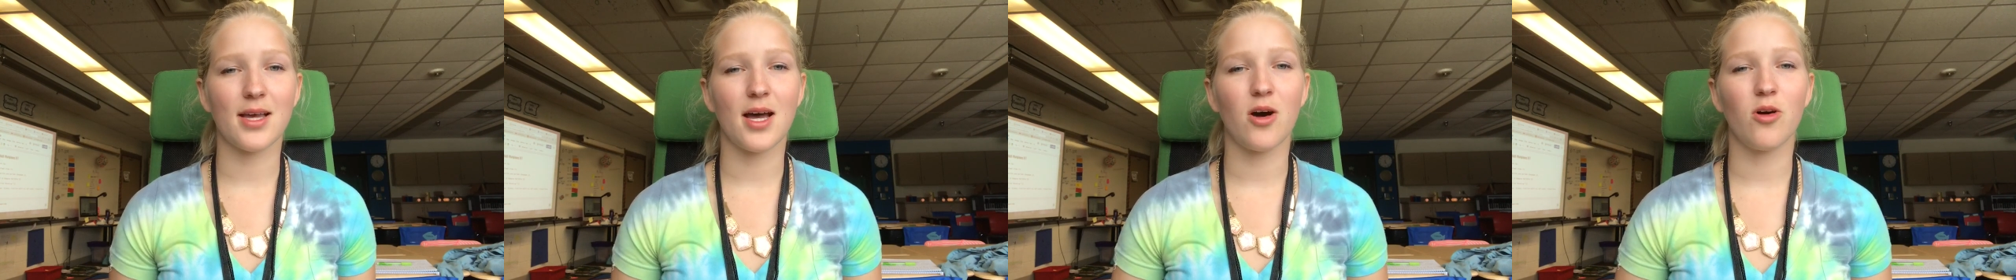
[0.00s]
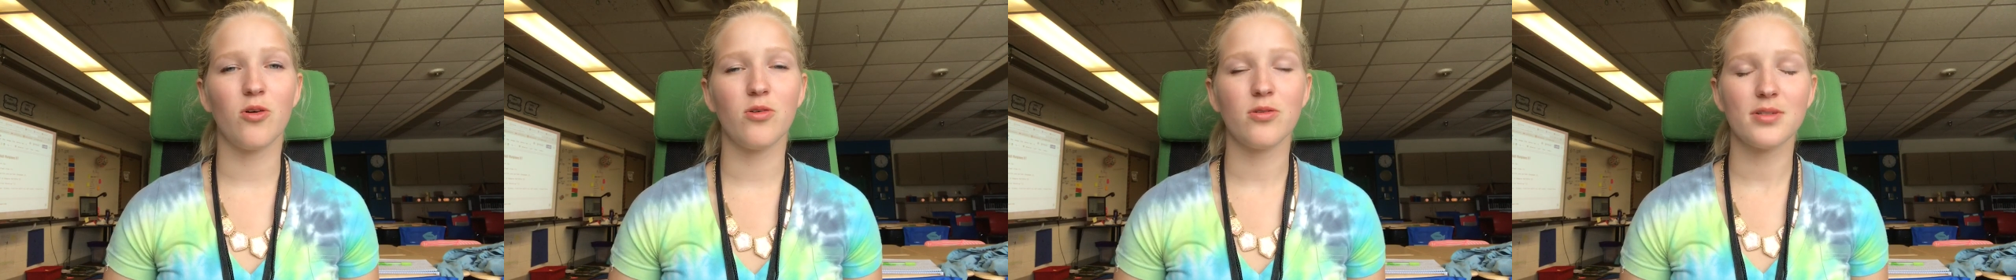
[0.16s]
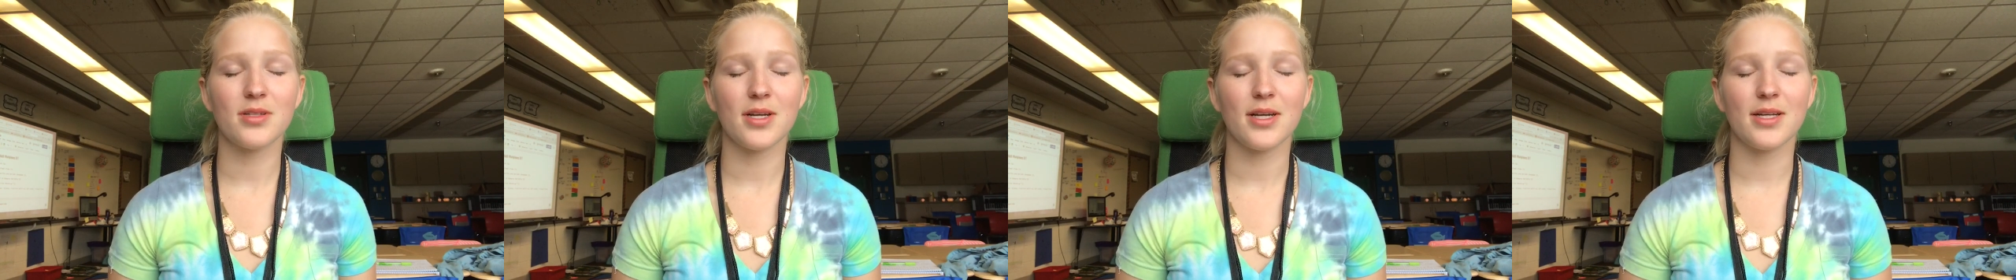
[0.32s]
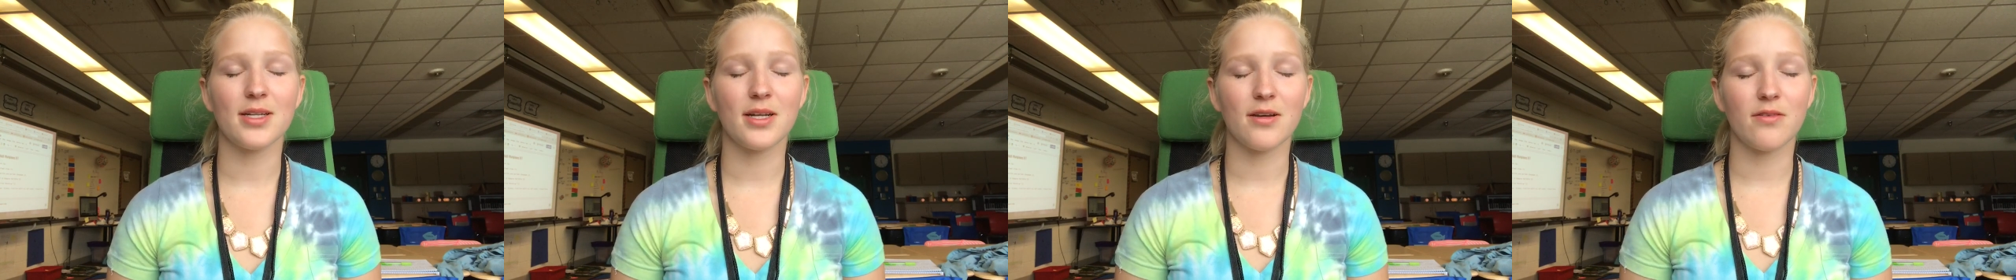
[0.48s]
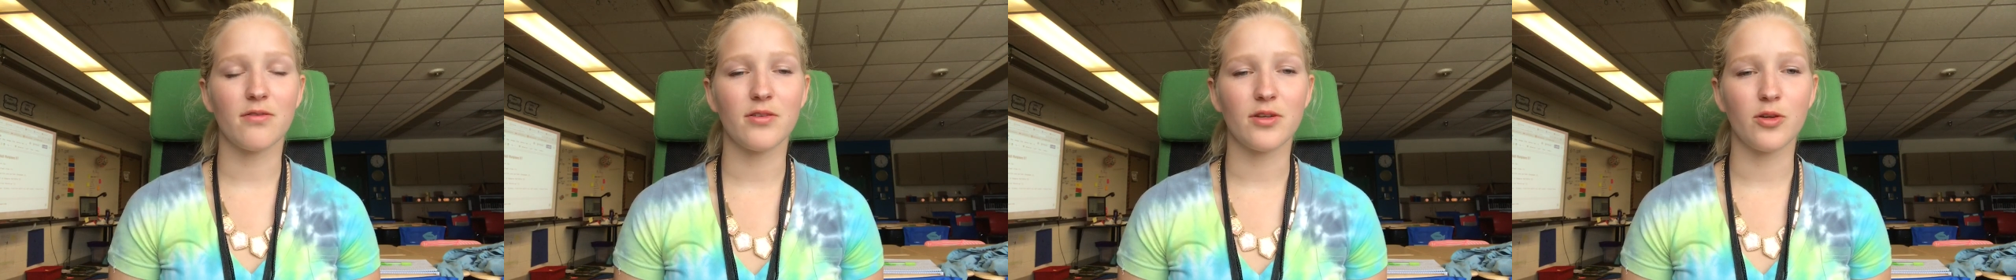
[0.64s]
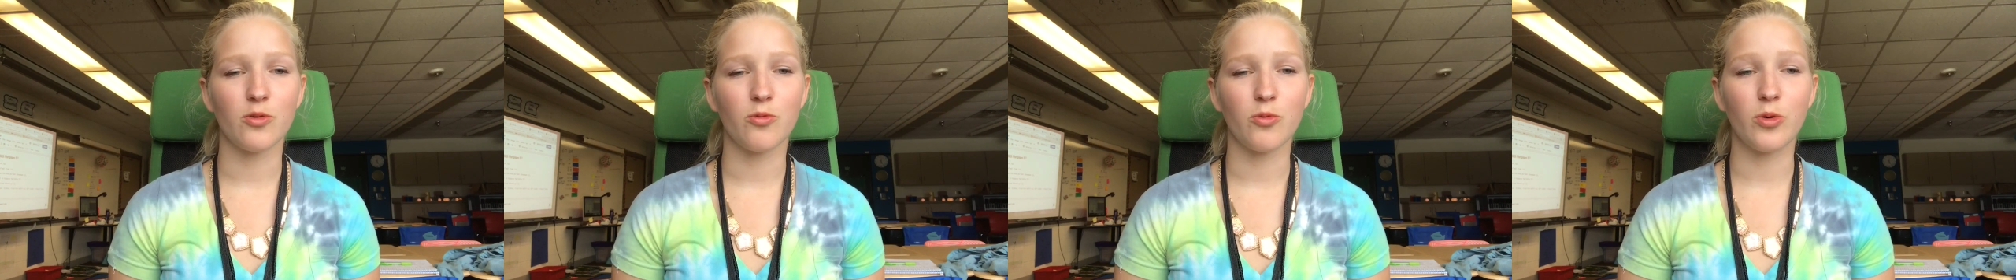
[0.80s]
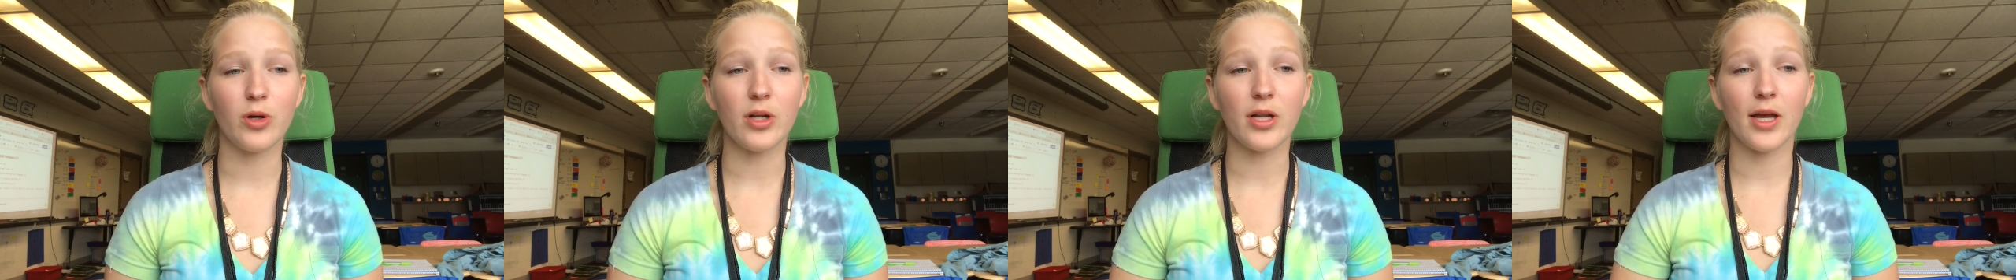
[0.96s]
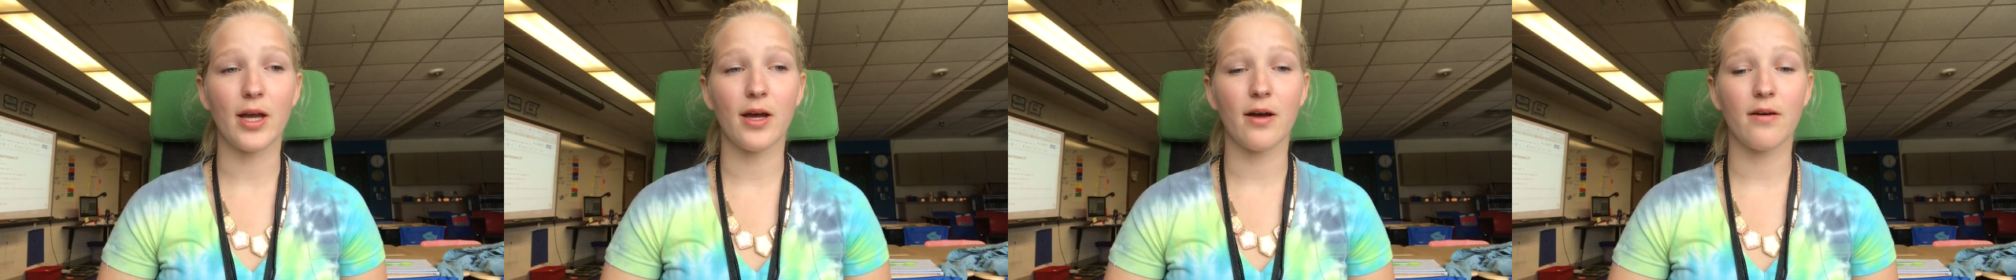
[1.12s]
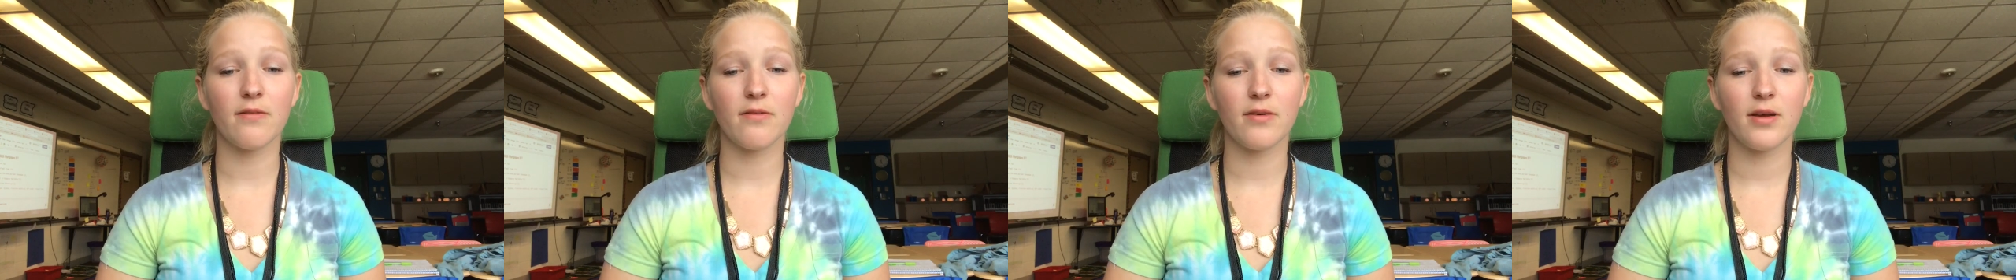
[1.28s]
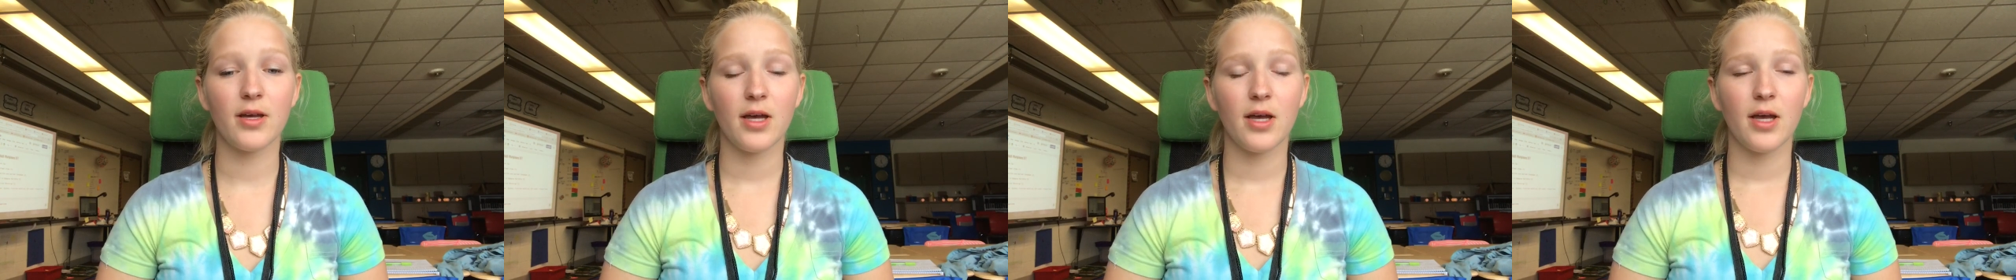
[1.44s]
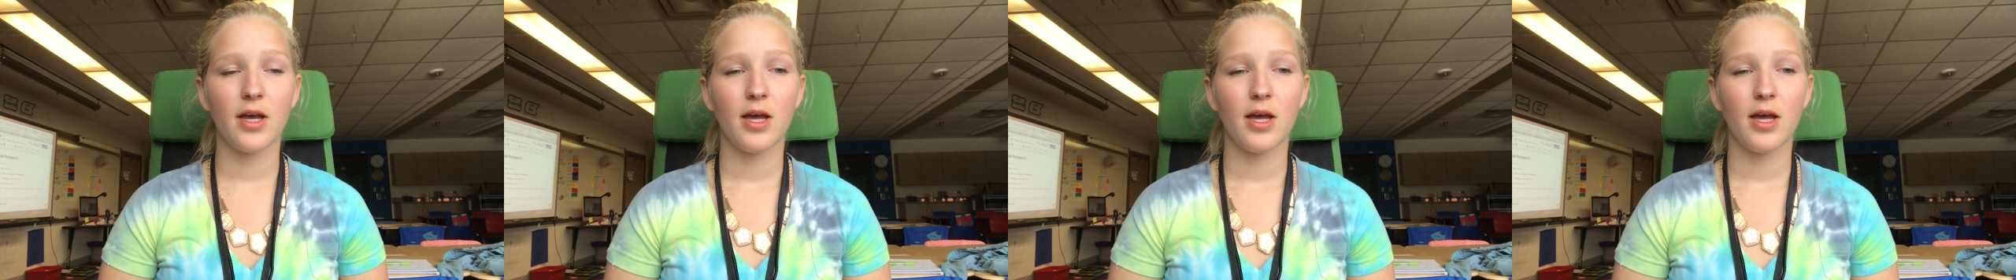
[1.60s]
out, I definitely would have.